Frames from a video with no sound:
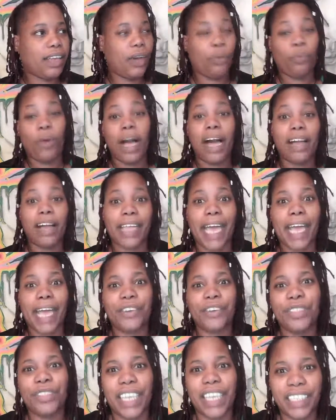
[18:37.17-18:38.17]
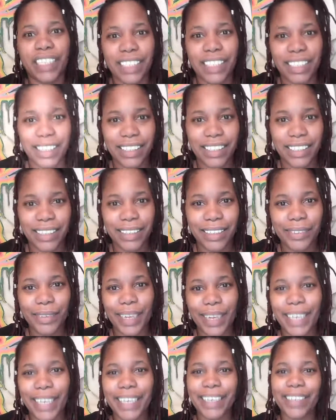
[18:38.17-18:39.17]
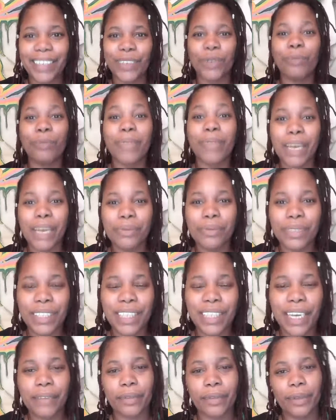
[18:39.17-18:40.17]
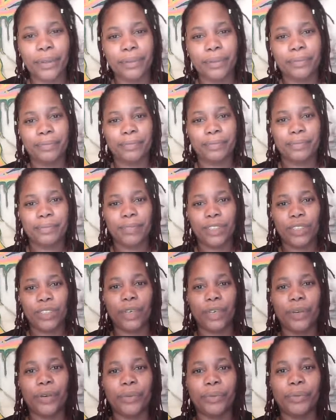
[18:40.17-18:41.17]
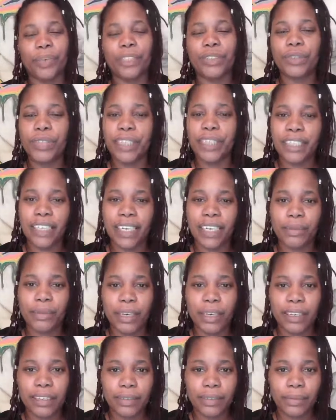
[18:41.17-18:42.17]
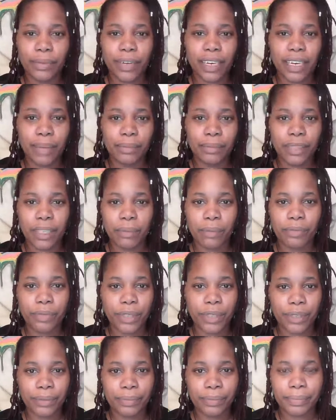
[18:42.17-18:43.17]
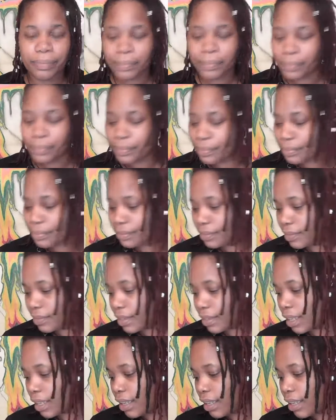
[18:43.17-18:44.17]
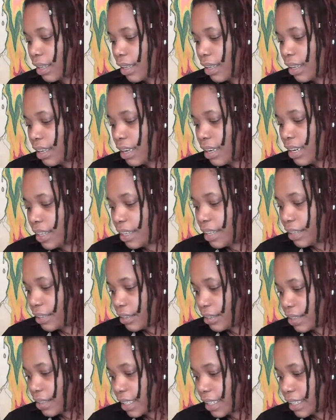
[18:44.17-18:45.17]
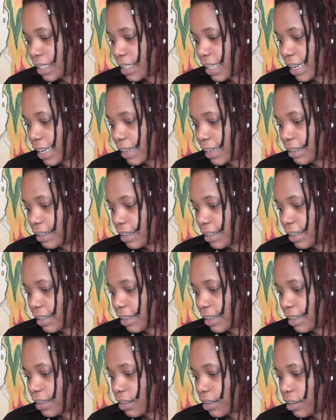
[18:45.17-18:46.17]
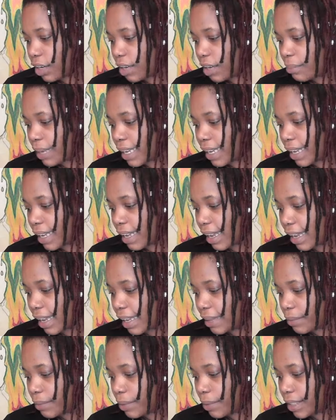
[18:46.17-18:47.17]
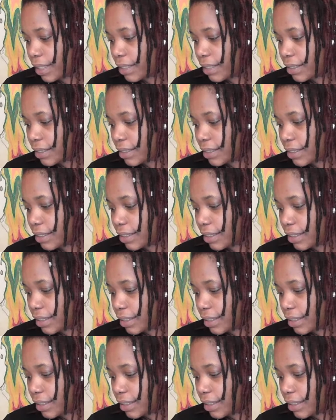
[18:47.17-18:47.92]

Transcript: wild accusation, right? Who blames the devil? So when you hear that, what comes up for you? Another thing that caught my eye was